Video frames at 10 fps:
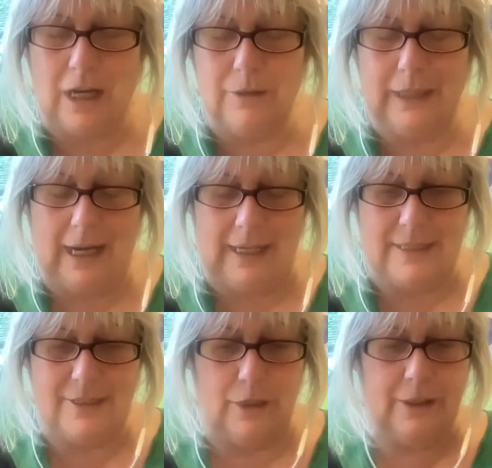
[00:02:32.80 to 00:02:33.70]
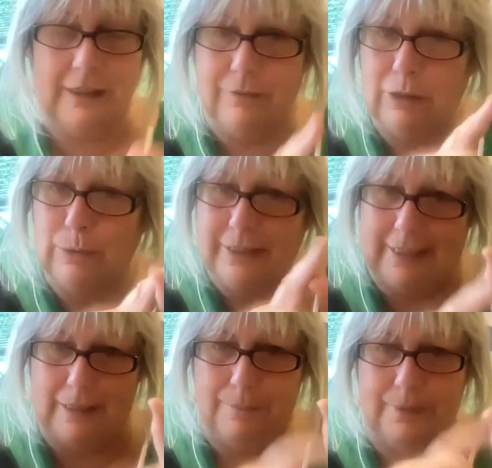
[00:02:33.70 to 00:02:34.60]
Okay, so, and I'll give you a little
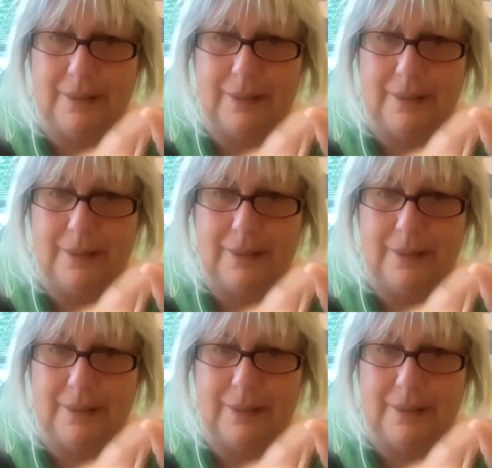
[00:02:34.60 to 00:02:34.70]
tip.